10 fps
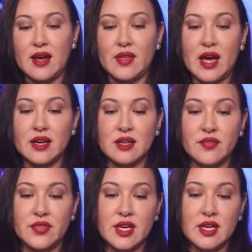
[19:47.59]
and that
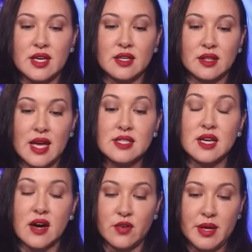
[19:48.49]
the
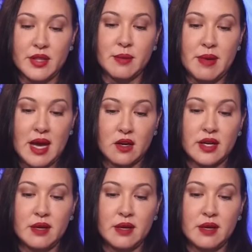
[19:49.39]
less government, the better.